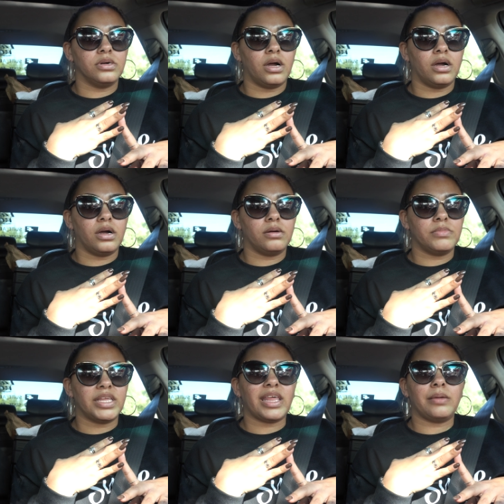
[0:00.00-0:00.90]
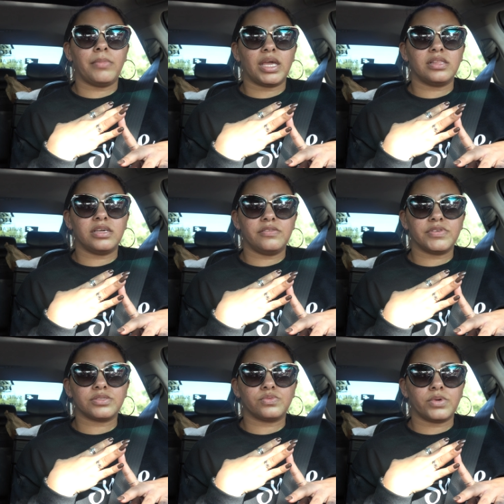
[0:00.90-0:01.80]
um, and they may leave
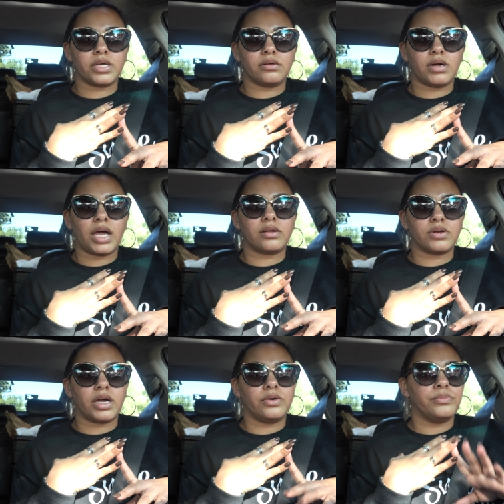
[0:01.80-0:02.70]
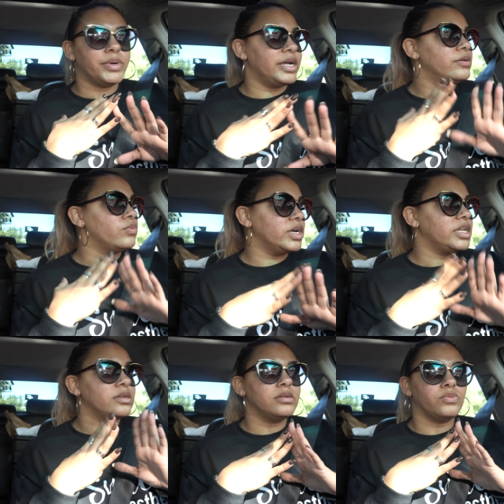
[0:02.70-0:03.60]
as well. I don't know. But
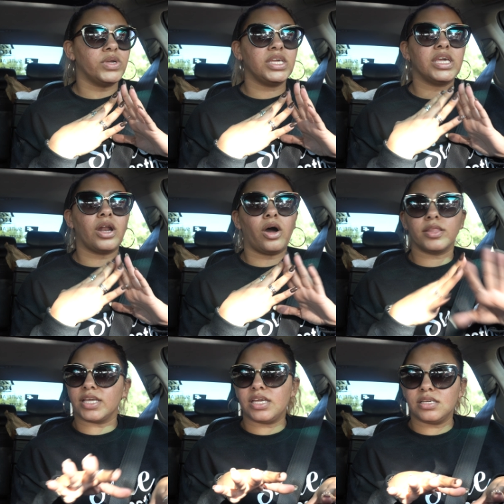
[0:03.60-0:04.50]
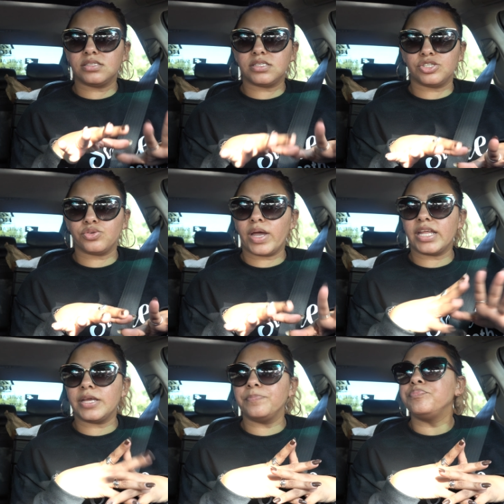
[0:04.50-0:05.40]
when we get all the kids
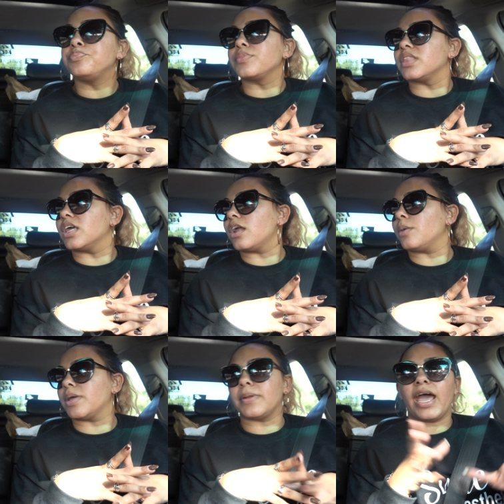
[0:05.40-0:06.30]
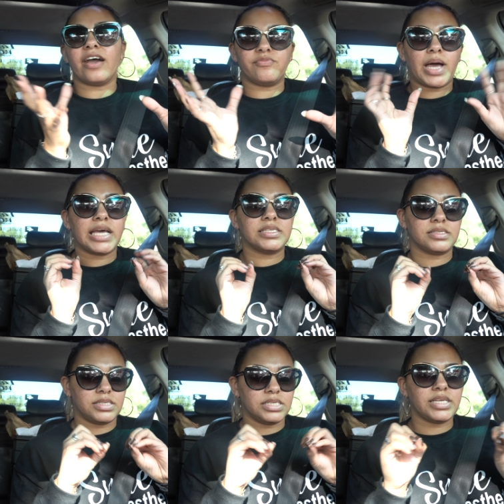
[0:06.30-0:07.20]
situated, then I'll be able to have my
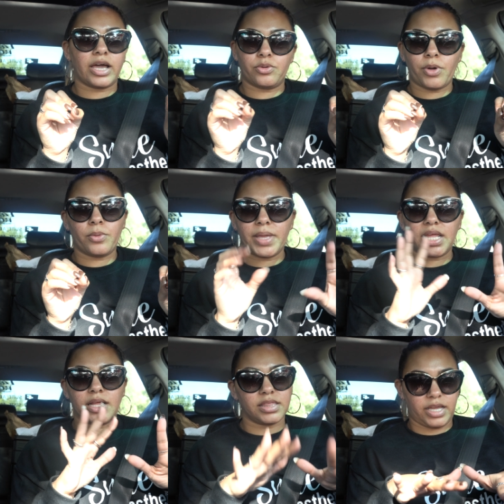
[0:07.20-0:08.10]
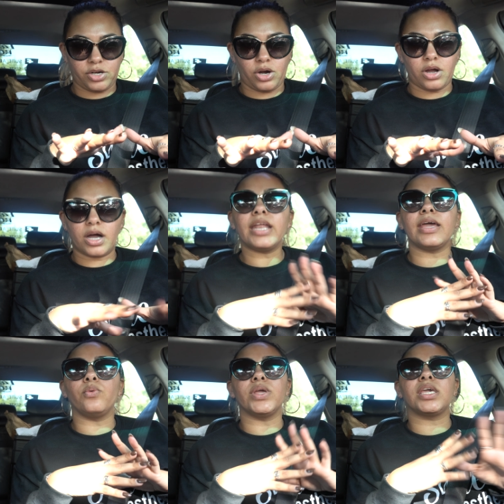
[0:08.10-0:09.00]
sit down moment later on
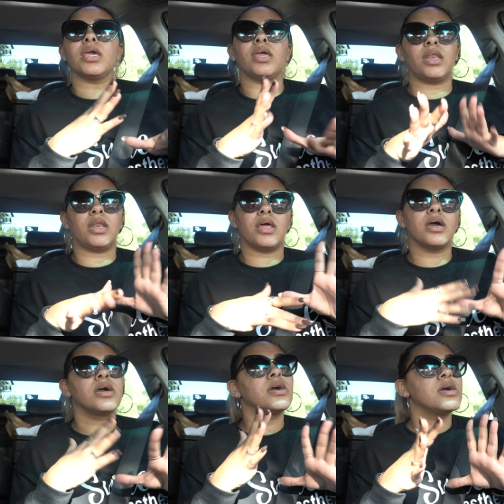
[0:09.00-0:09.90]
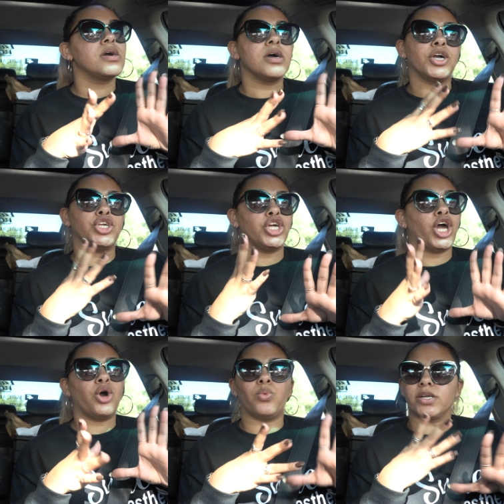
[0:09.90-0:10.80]
and we can, you
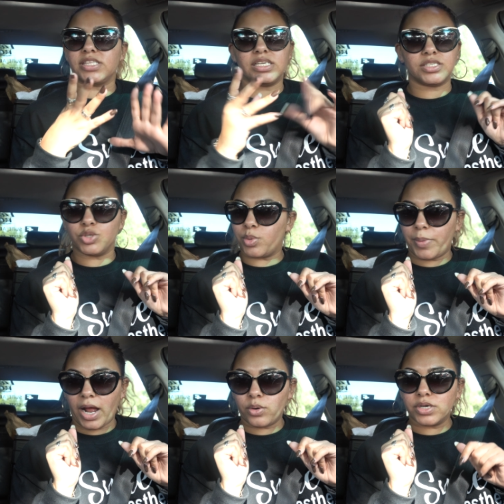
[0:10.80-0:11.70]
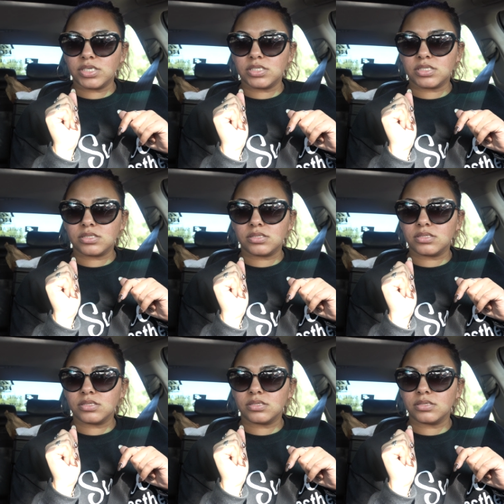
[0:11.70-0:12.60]
know, work these superpowers
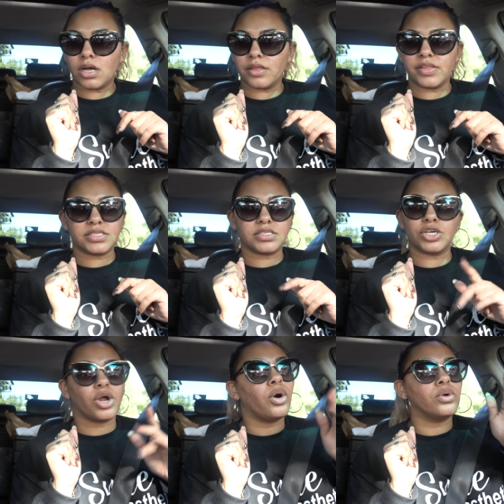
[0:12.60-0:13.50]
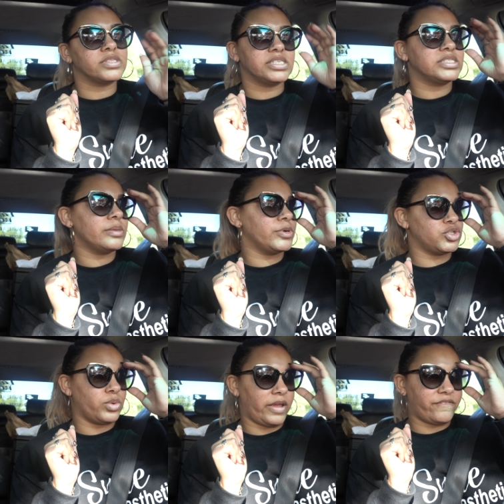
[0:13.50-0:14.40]
on this good old December
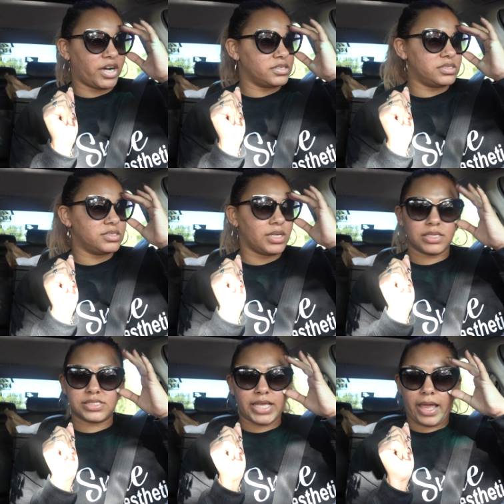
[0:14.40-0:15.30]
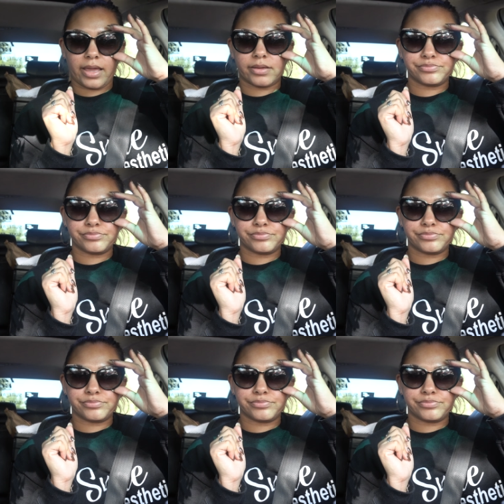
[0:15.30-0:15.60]
21st day.